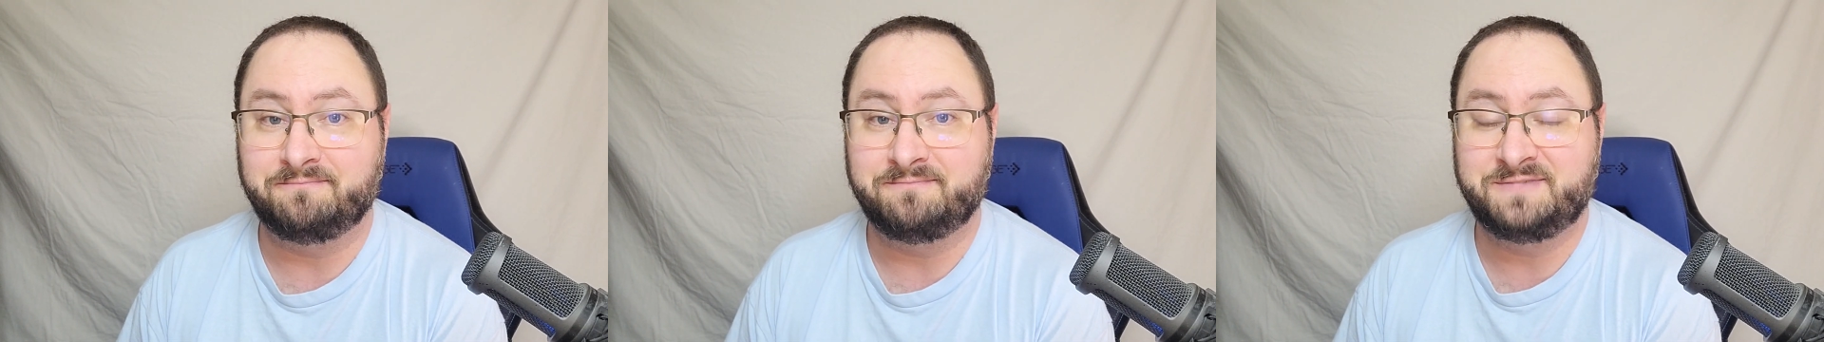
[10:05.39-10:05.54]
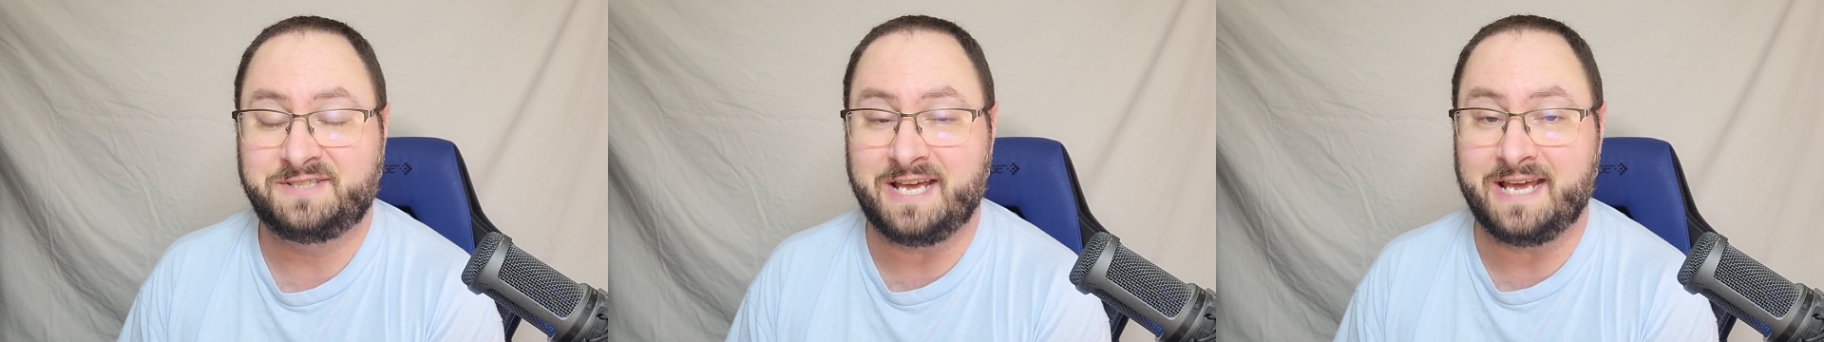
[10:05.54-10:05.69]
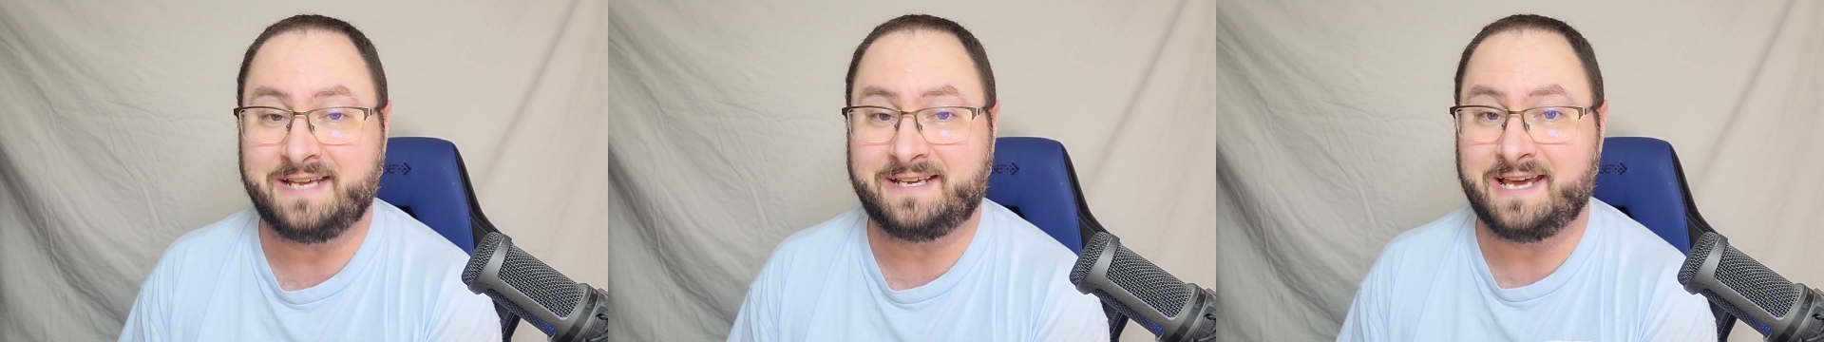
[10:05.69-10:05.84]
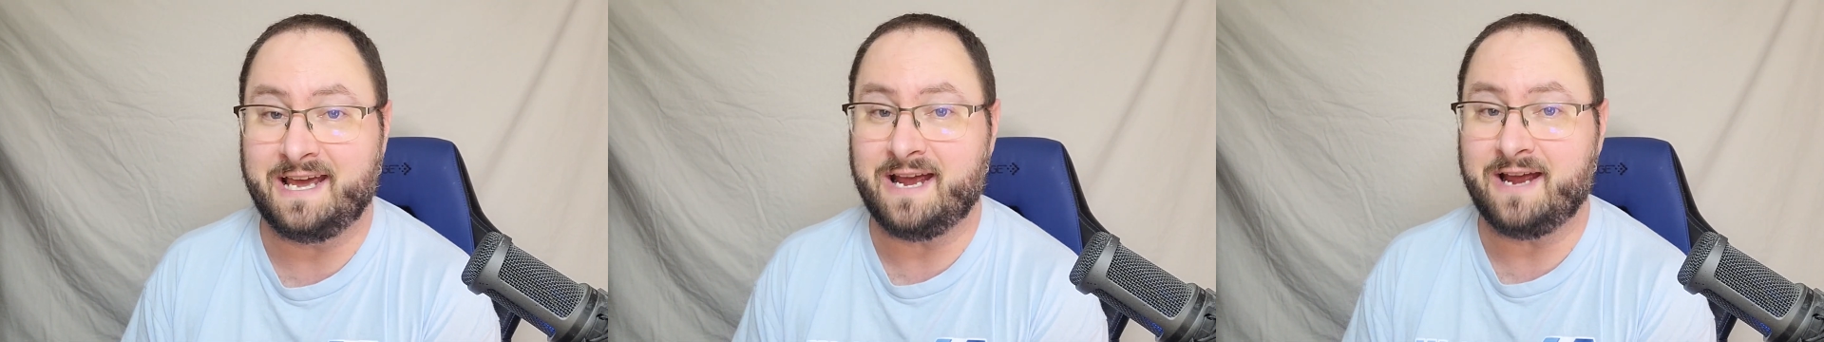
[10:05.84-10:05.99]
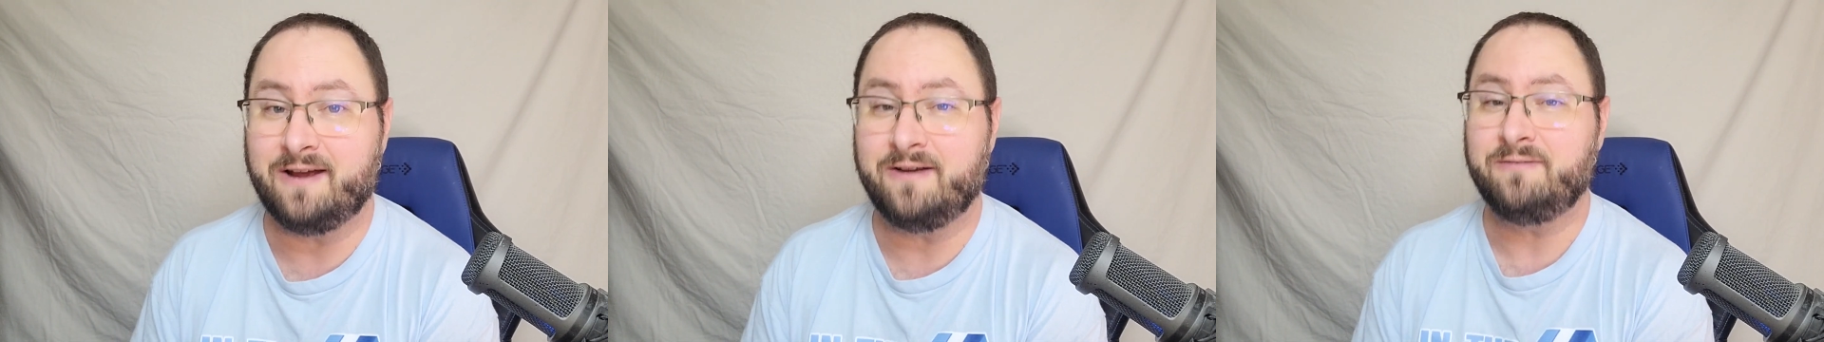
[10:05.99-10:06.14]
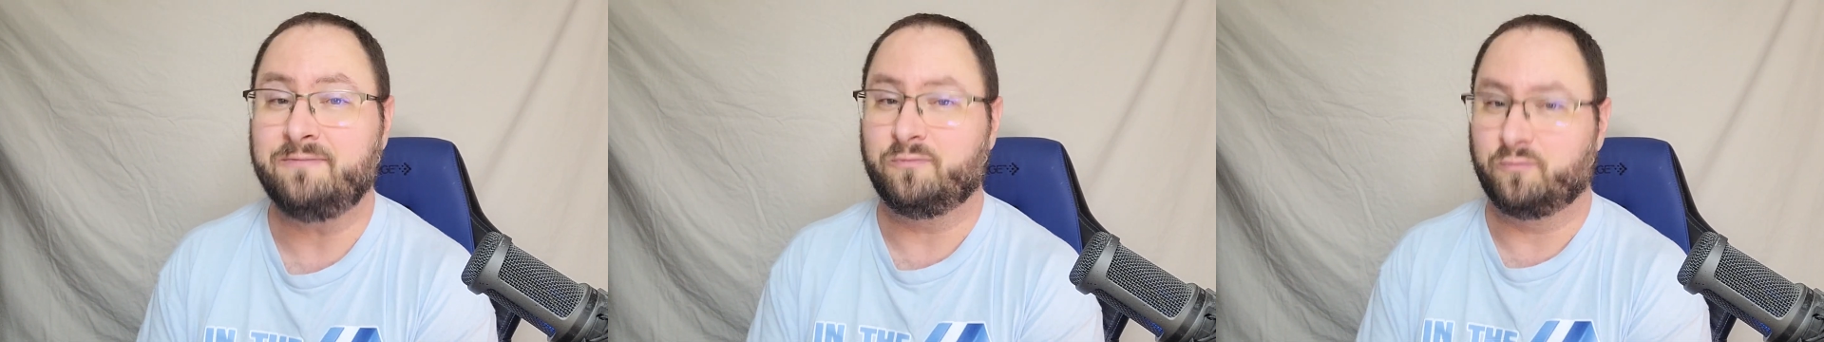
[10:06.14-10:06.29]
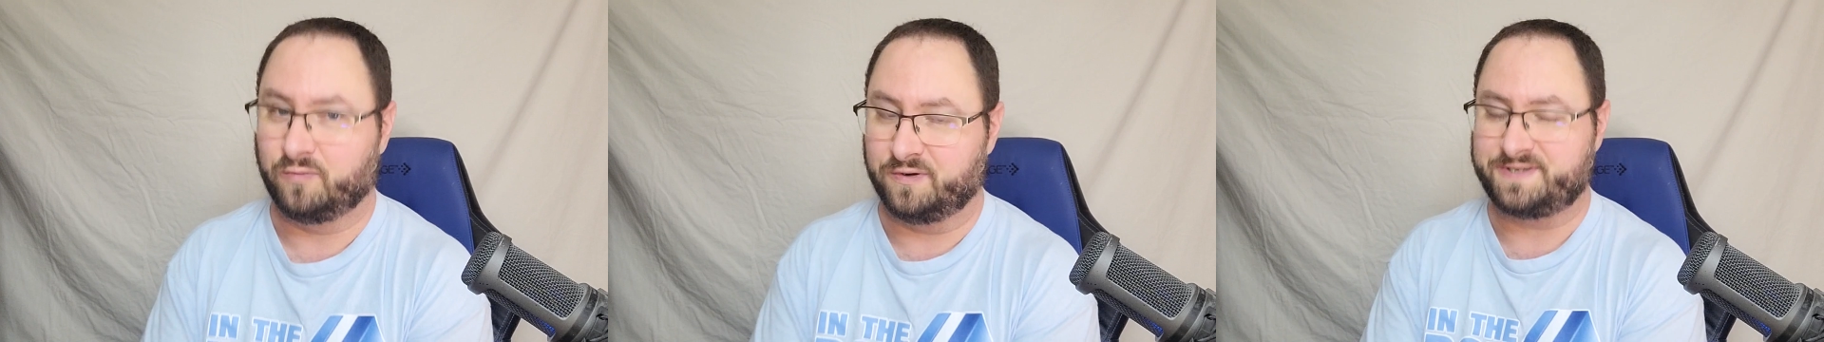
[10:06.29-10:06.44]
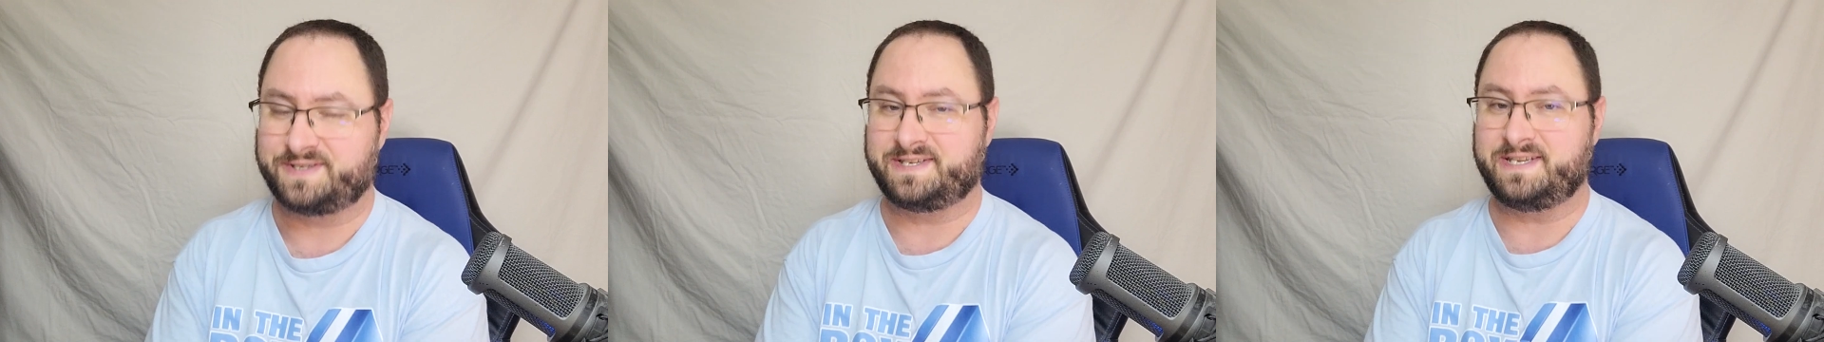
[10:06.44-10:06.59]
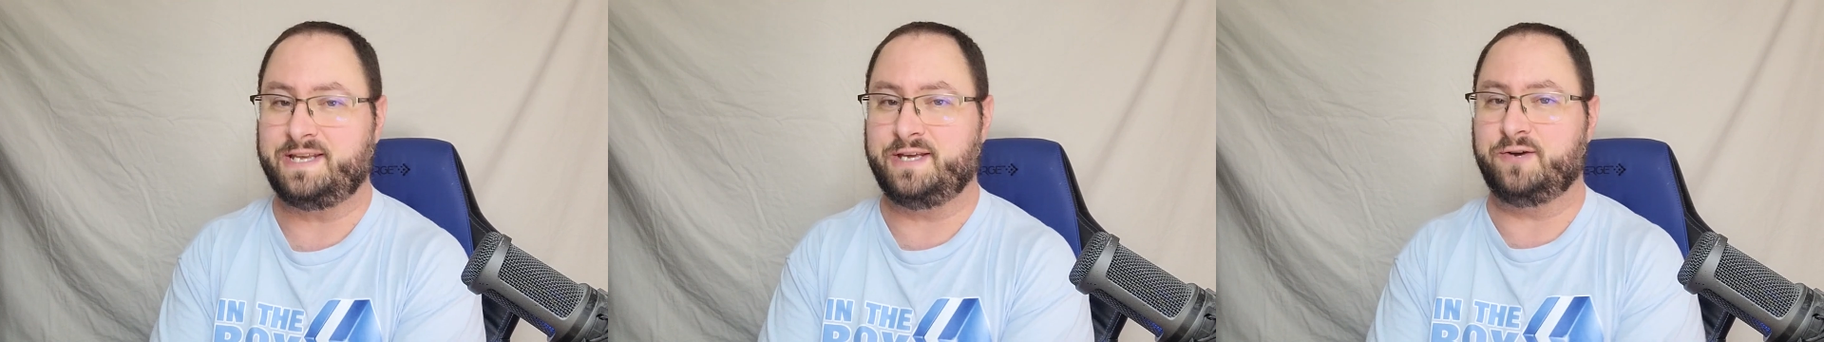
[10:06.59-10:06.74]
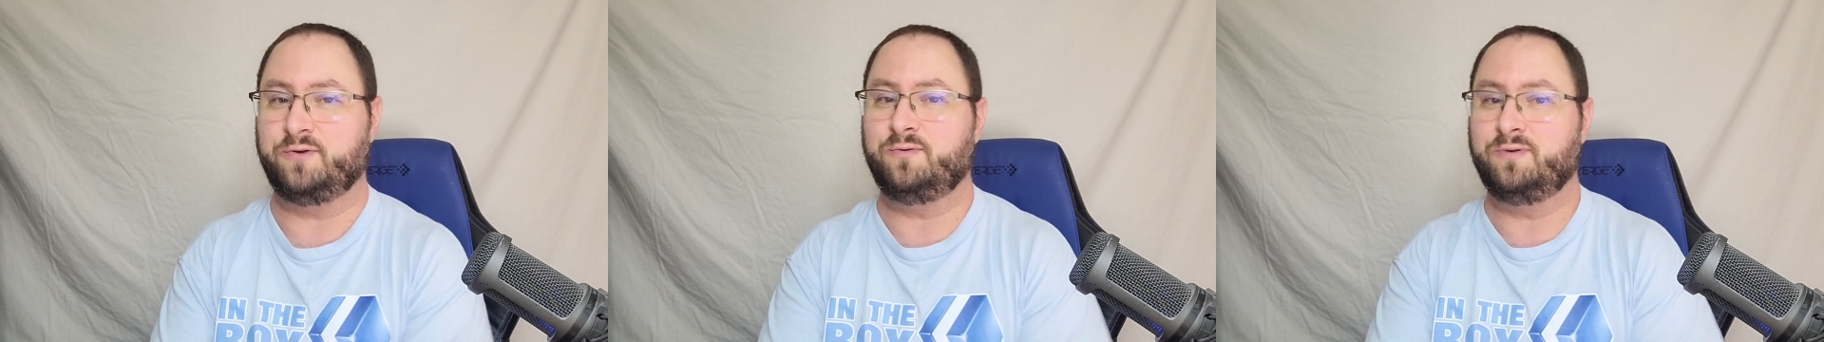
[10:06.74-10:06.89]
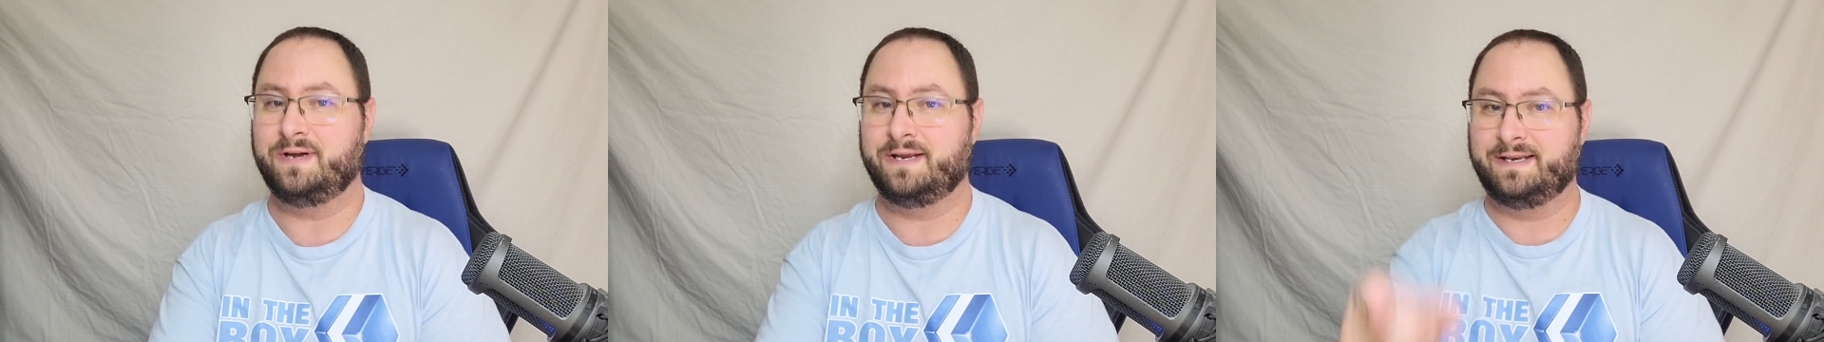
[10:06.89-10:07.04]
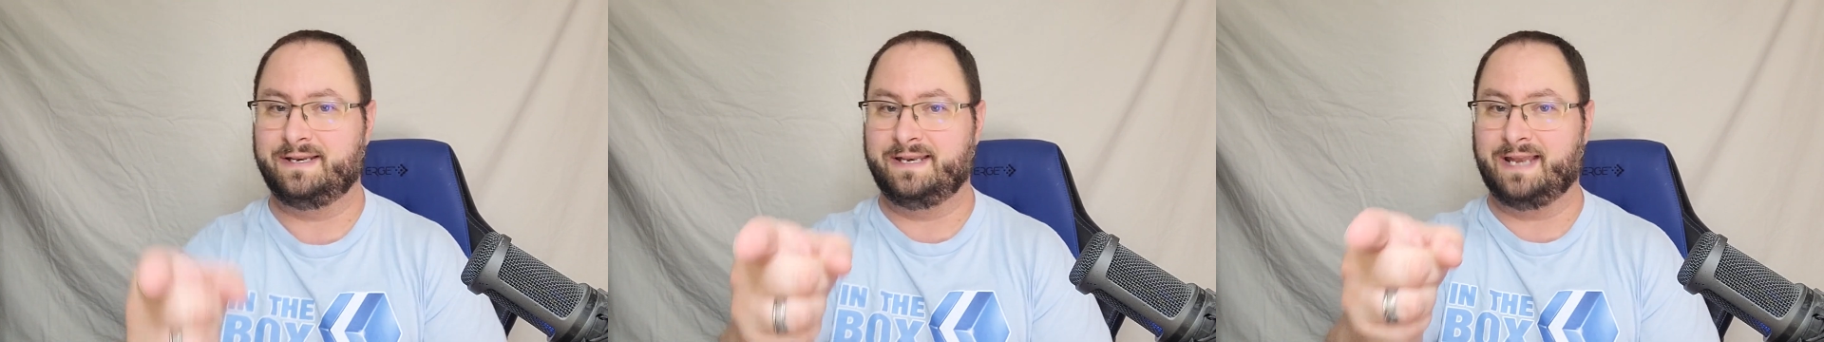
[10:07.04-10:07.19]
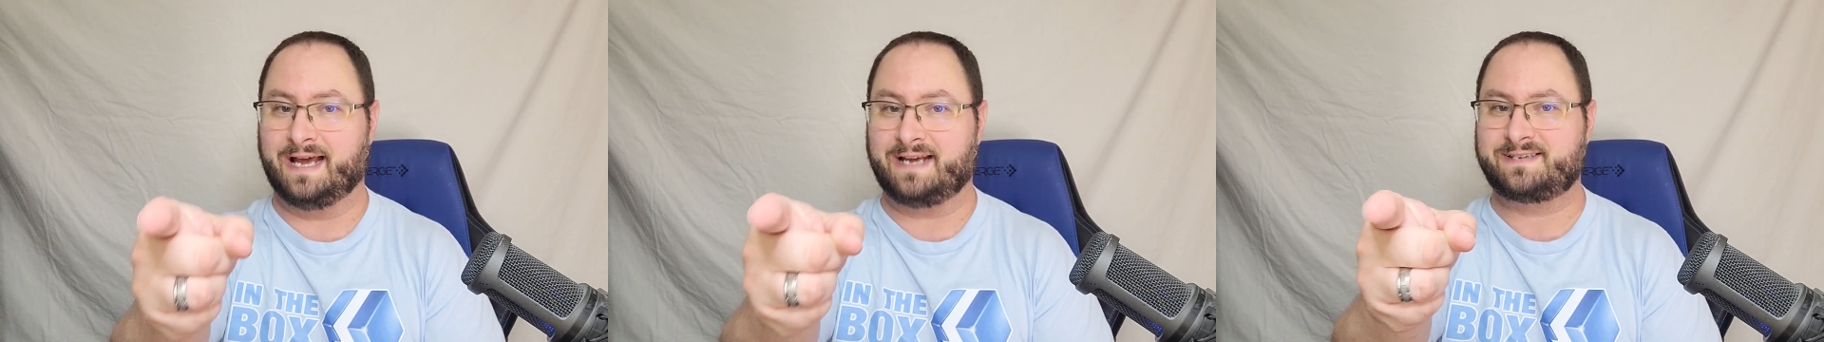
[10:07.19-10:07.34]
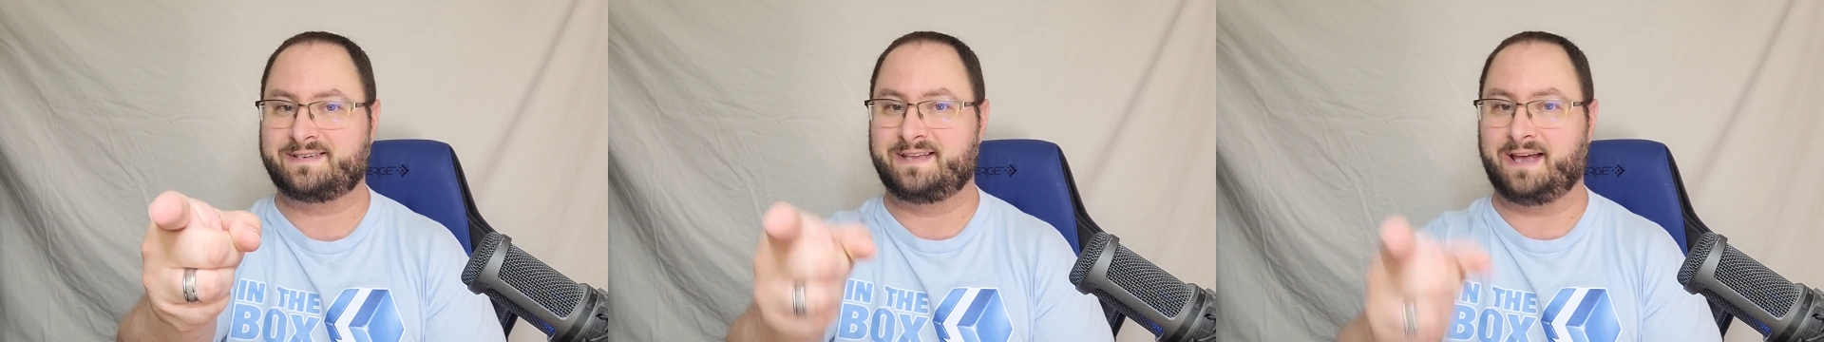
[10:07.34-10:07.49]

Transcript: Take care, we'll see you next